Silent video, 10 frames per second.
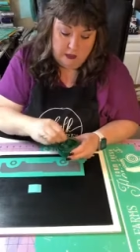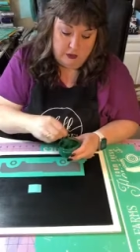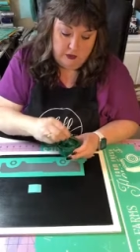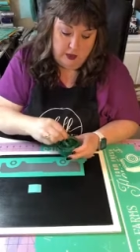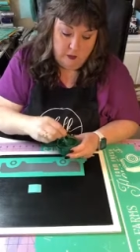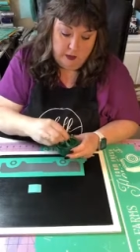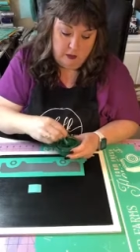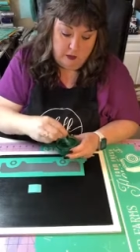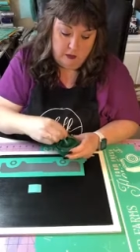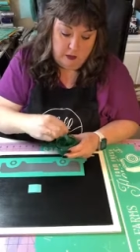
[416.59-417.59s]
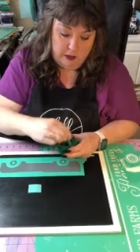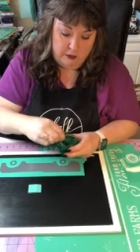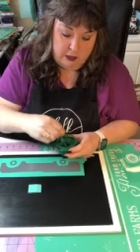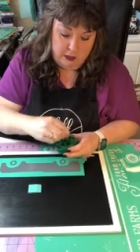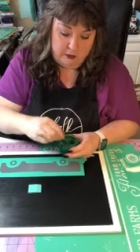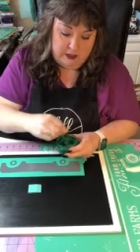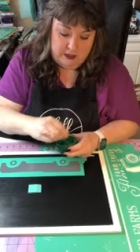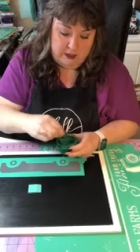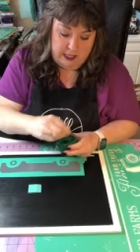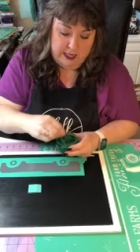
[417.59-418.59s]
So they will, you know,
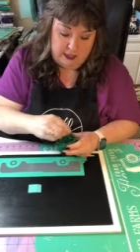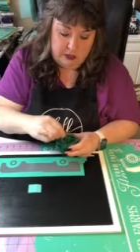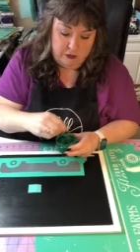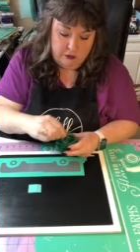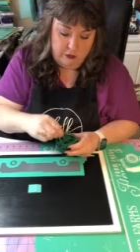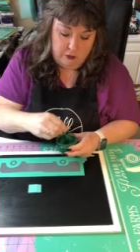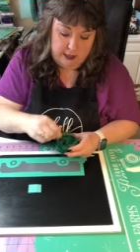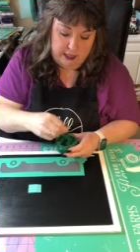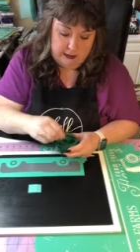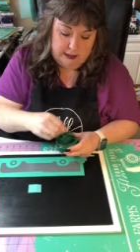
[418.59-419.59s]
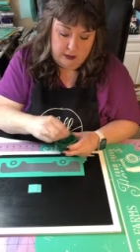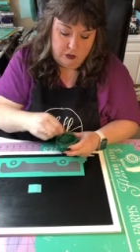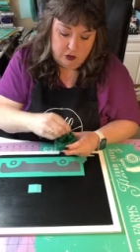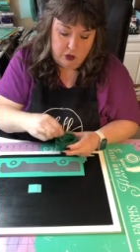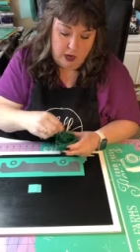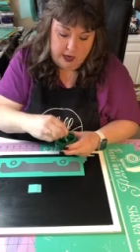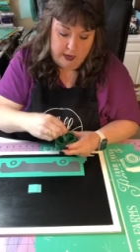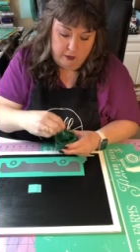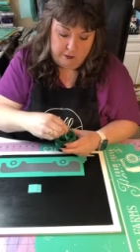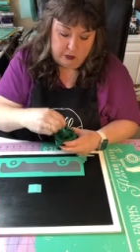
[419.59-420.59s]
tend to get a little
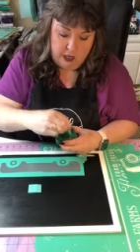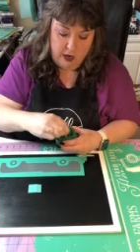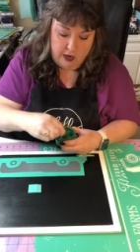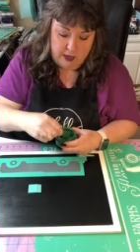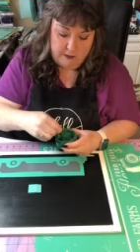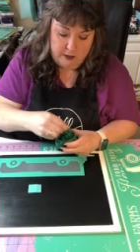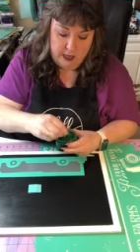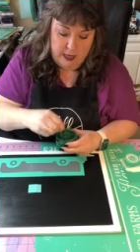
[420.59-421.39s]
dry over time.